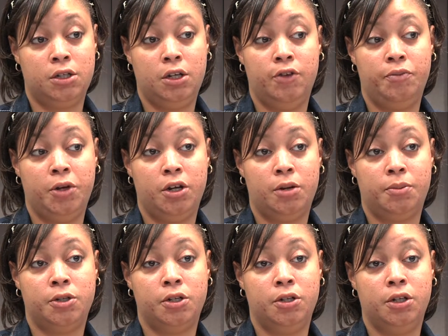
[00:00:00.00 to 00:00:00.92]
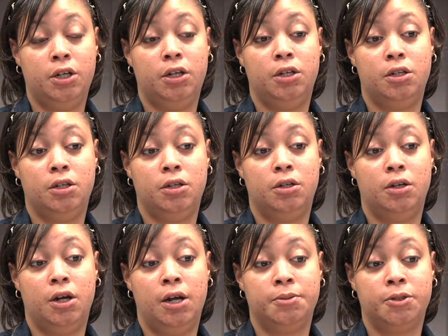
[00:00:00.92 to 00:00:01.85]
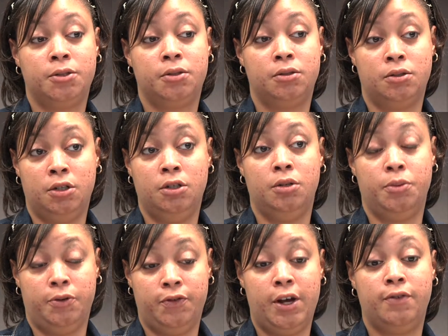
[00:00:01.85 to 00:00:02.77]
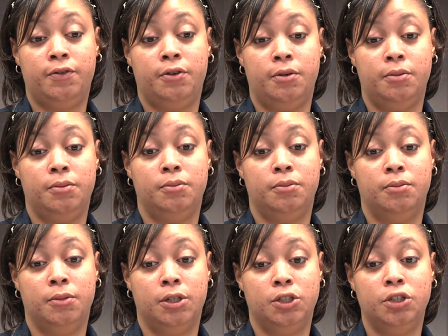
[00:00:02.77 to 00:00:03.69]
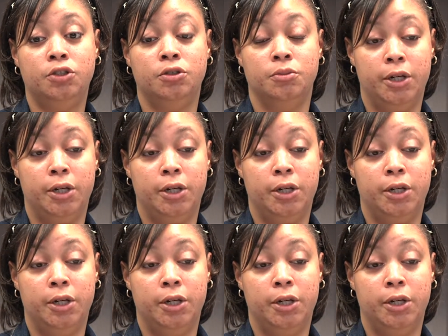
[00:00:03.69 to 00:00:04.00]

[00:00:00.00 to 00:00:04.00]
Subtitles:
going to give me an opportunity to provide for my children